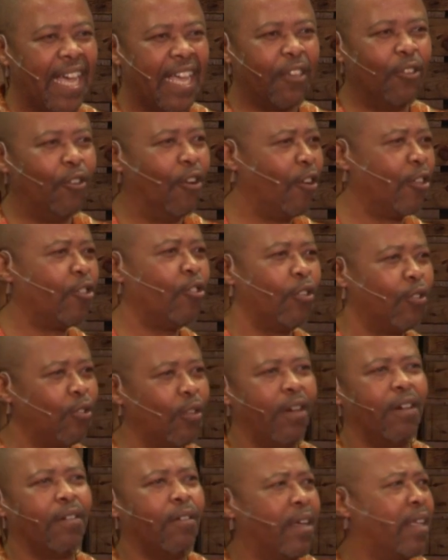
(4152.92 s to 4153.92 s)
You know,
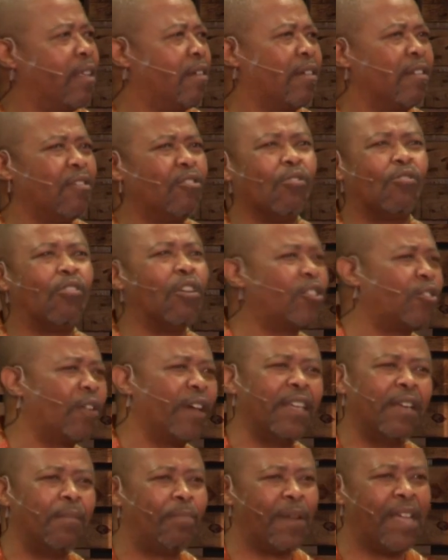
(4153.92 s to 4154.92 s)
you go
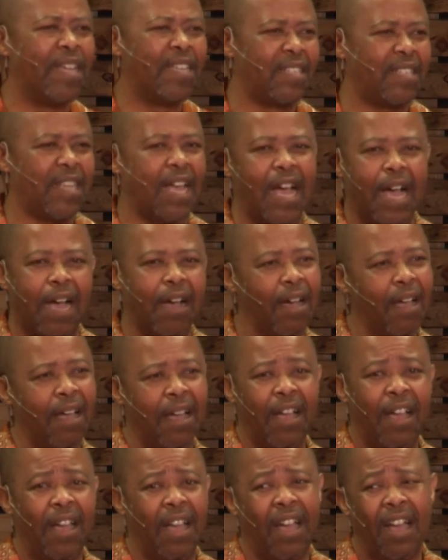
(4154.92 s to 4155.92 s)
to any place.
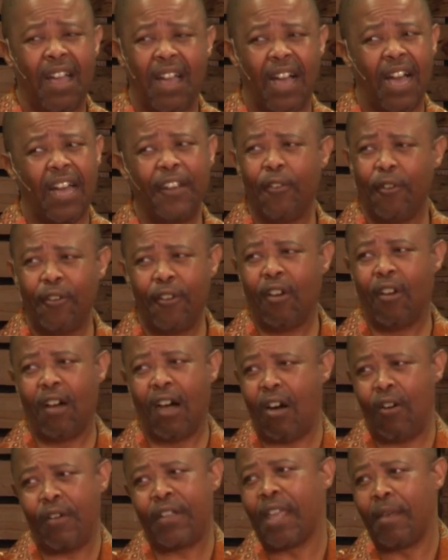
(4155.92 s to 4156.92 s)
I don't know
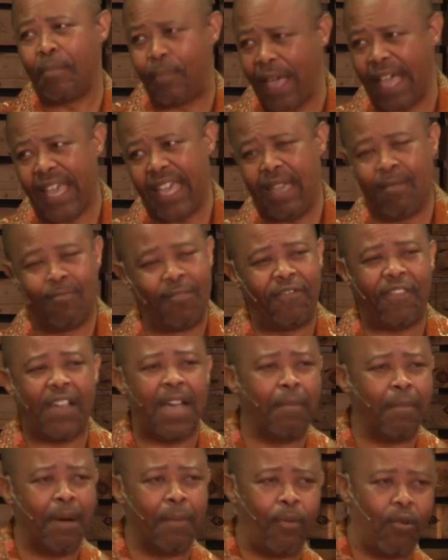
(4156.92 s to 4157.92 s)
how happy I am with
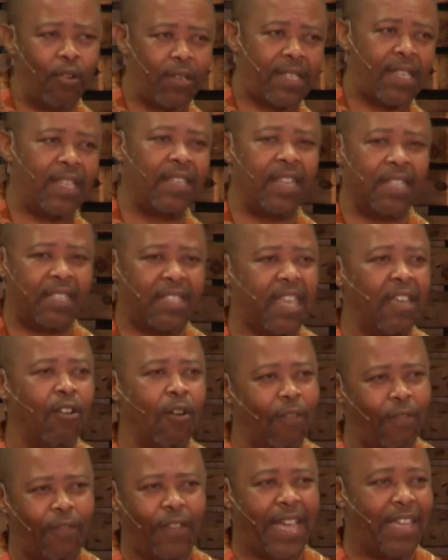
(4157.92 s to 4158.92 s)
Ramaphosa in the
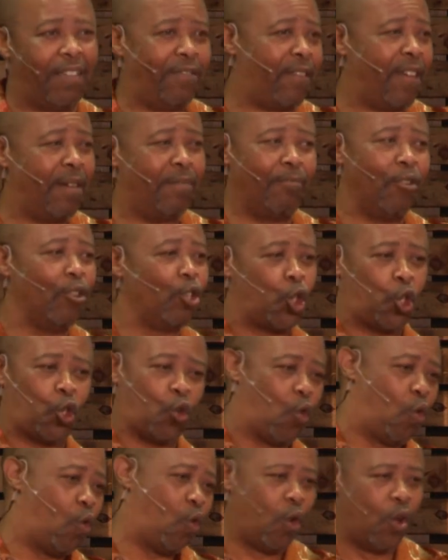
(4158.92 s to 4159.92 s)
scale of 5. I'm not
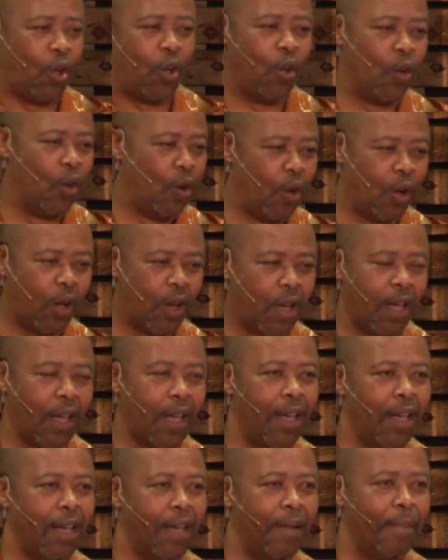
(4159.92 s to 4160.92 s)
sure.
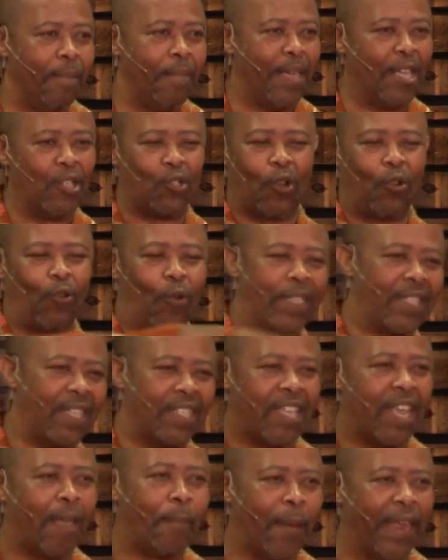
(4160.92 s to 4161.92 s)
Based on what
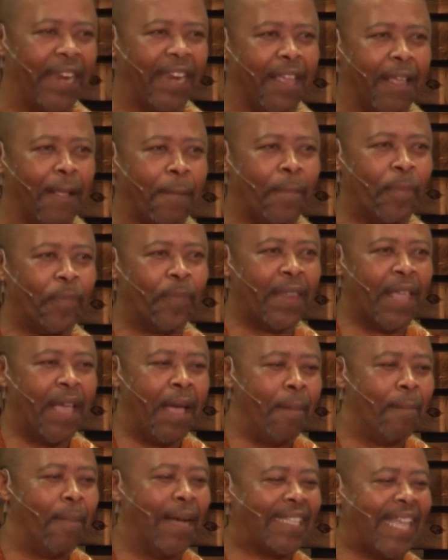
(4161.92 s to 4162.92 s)
is happening.
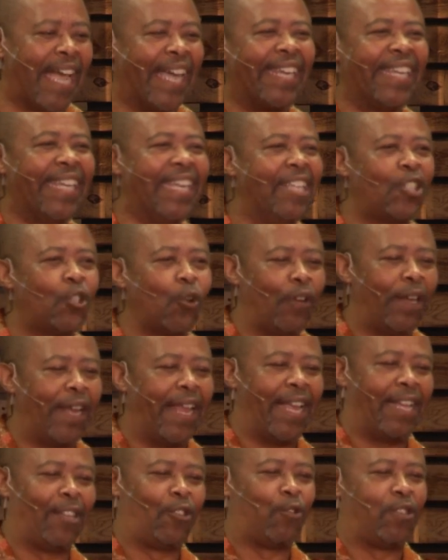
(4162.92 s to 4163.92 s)
But I need to
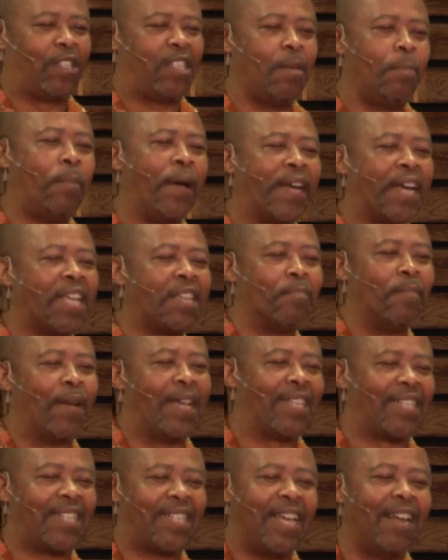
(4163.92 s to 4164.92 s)
learn to separate
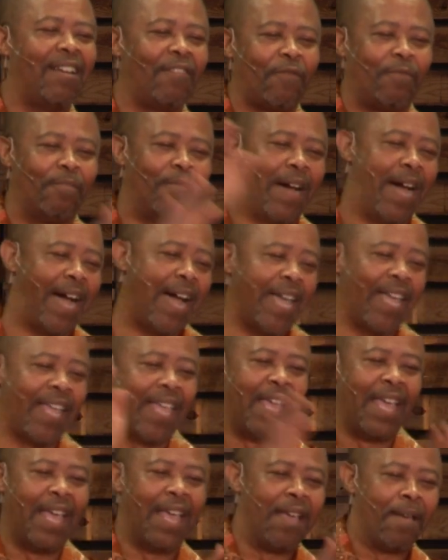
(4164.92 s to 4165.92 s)
myself,
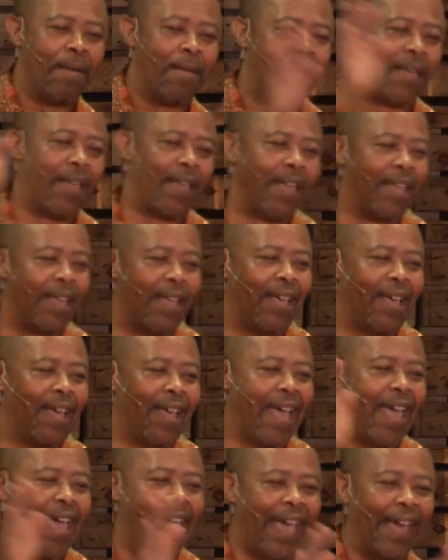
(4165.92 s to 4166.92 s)

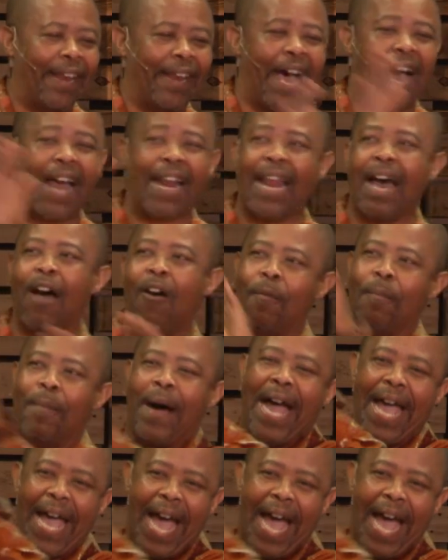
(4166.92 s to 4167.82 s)
and allow my